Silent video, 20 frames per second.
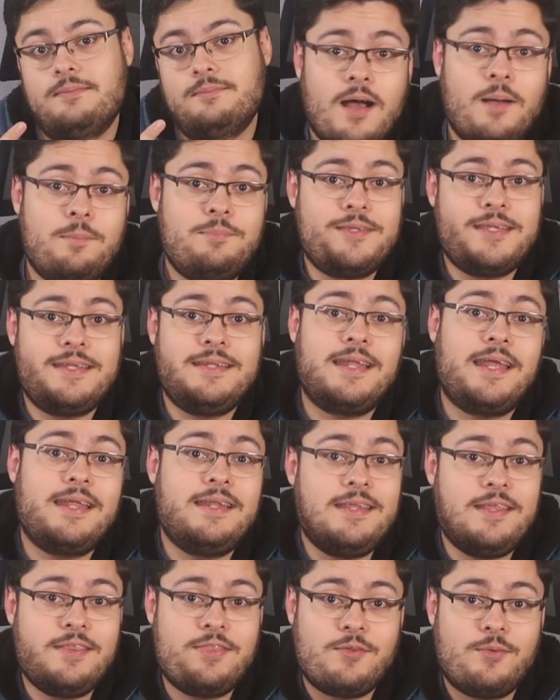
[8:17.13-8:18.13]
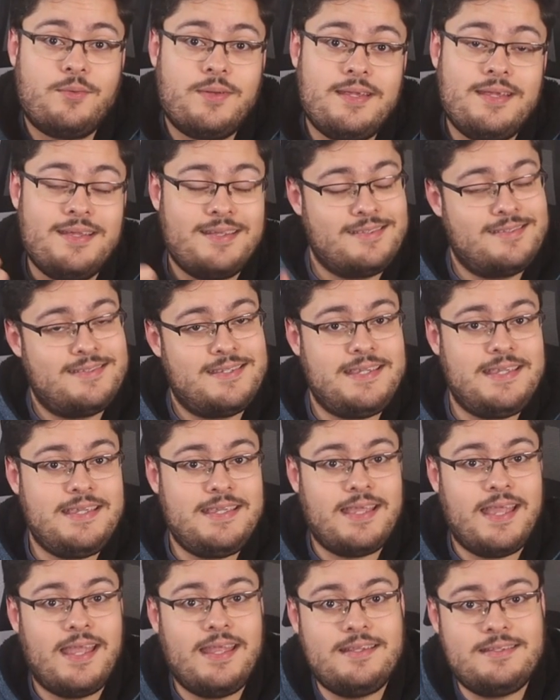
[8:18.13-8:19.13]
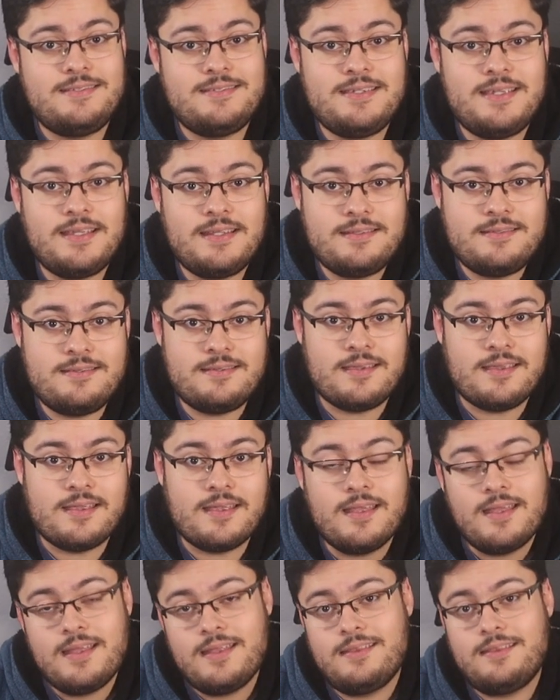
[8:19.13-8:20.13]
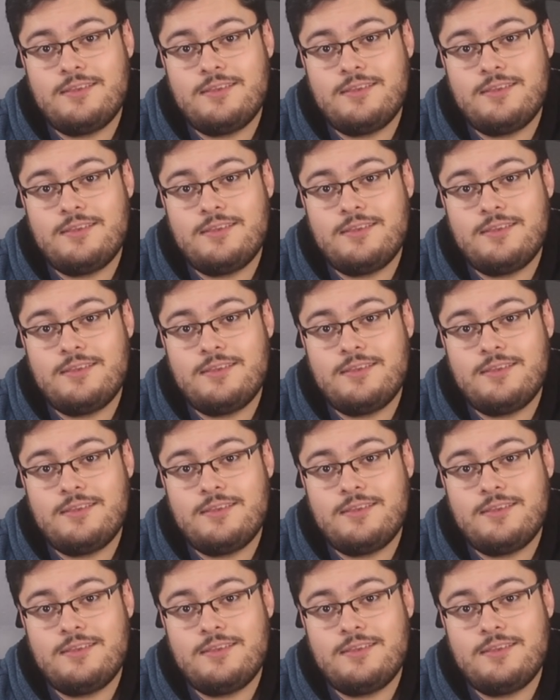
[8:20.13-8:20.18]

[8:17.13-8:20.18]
Update 93, TAT&T.